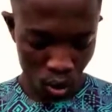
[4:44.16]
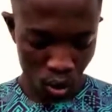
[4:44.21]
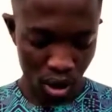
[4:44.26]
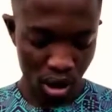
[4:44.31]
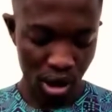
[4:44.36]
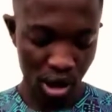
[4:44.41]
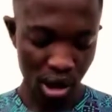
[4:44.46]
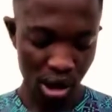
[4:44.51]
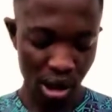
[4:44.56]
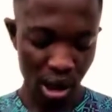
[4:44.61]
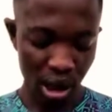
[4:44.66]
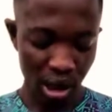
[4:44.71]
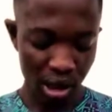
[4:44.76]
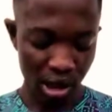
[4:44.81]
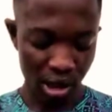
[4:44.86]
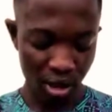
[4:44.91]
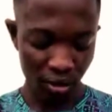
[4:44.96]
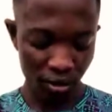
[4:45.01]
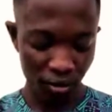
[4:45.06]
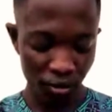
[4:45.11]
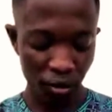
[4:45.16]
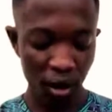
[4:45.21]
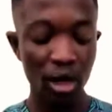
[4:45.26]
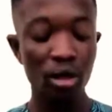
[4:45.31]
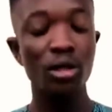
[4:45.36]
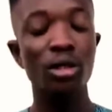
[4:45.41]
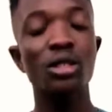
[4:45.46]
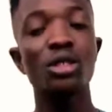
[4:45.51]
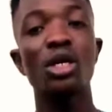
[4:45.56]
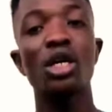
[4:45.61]
which stands
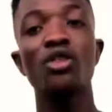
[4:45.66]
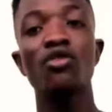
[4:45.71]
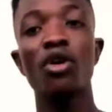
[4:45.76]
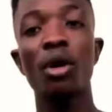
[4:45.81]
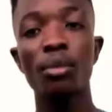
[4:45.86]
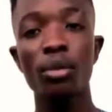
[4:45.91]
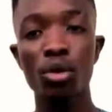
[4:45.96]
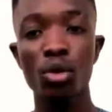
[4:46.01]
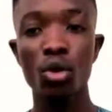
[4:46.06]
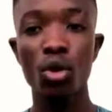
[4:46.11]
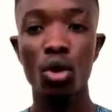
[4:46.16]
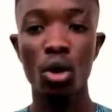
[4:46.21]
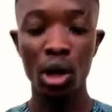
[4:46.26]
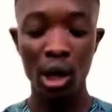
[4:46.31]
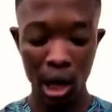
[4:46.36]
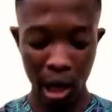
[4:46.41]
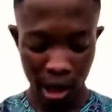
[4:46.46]
file transfer protocol,